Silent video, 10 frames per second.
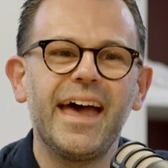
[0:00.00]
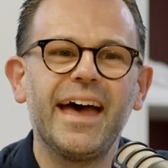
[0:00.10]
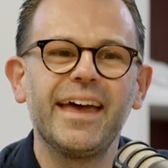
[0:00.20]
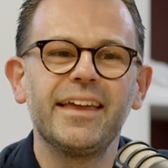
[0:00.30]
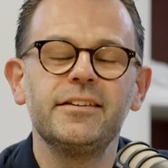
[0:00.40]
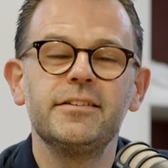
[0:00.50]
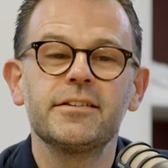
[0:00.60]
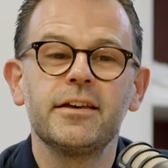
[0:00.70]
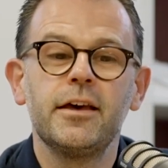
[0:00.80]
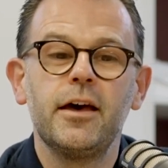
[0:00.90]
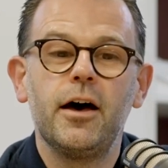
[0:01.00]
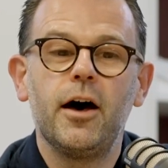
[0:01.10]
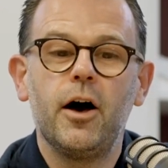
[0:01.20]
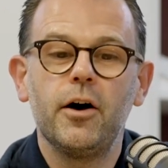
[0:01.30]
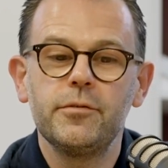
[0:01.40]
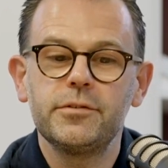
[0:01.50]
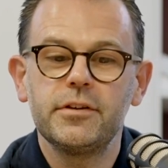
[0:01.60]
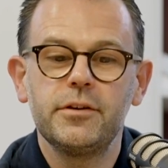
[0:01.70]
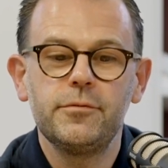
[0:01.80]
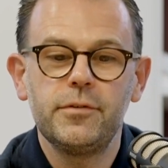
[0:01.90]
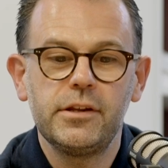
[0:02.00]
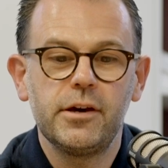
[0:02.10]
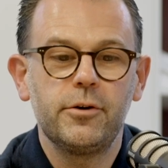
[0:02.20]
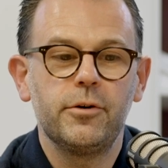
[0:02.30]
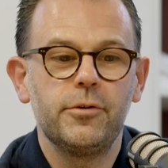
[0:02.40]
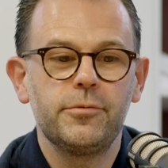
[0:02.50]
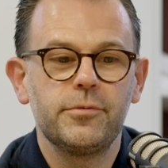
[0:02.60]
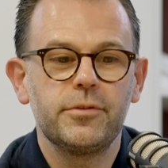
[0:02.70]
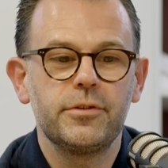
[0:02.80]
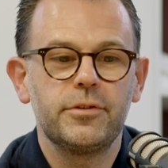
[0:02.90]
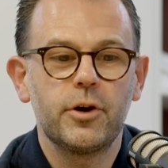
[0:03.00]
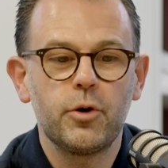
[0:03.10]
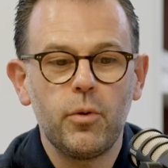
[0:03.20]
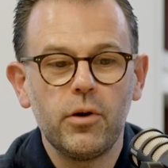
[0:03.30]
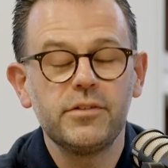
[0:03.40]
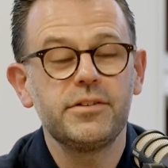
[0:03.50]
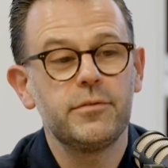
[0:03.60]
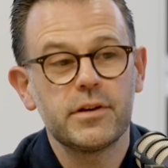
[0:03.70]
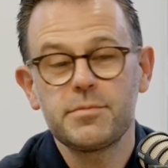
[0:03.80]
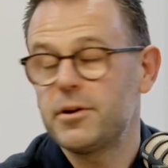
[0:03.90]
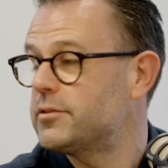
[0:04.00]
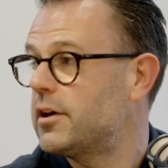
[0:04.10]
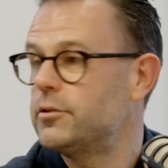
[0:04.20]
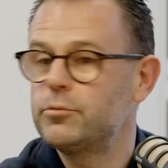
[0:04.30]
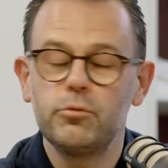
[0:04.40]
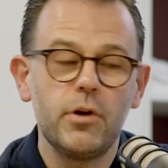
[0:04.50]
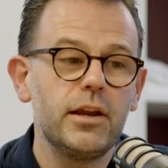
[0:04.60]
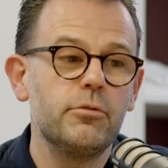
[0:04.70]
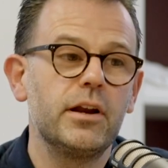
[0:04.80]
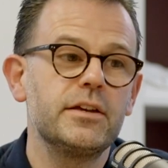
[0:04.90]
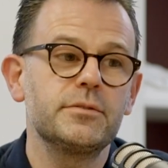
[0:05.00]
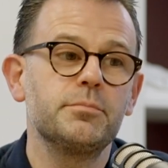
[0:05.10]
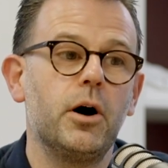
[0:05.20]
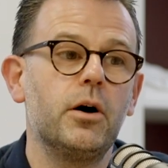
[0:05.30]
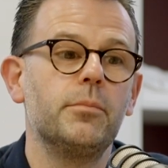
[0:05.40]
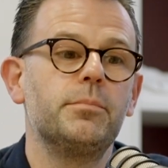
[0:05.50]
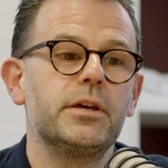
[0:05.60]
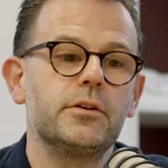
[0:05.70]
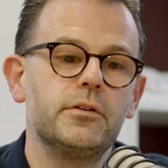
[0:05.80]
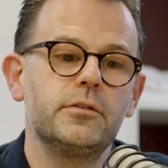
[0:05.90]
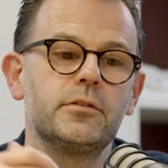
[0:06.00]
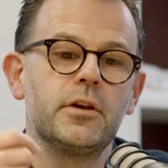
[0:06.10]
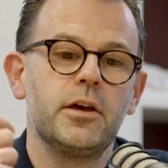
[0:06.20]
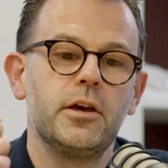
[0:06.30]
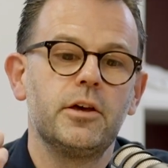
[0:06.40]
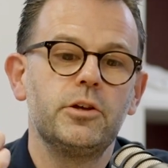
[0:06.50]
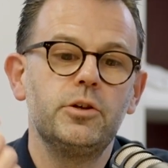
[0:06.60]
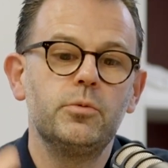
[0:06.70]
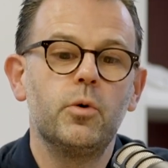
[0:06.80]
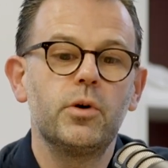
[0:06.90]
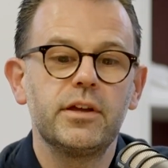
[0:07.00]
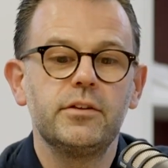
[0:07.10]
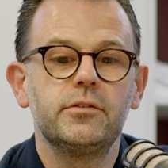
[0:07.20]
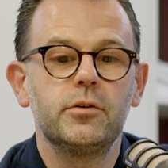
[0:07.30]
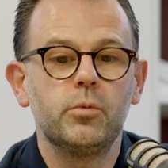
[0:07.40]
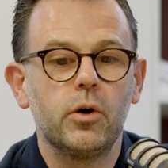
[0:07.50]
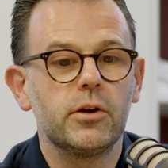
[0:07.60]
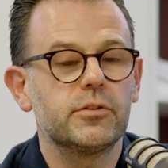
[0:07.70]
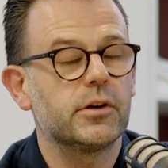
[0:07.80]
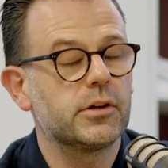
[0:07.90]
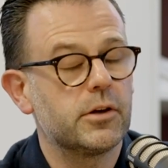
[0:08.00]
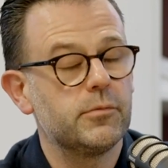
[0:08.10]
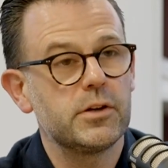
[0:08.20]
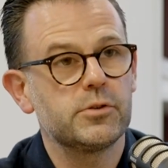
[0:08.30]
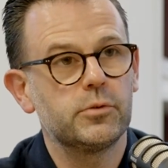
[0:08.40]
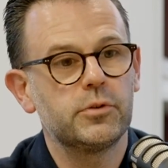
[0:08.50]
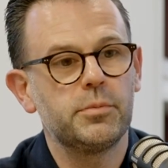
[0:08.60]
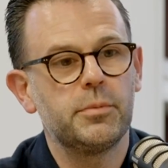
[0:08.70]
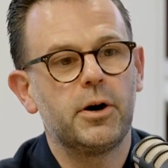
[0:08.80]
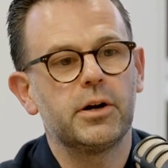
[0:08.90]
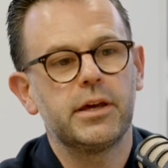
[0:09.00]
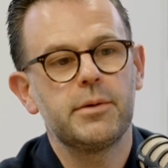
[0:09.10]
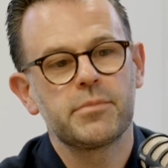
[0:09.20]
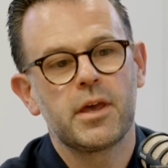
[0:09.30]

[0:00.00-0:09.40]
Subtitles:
and I've seen a video of the quality of experience there is really, really smart, because you walk into what looks like a conventional supermarket,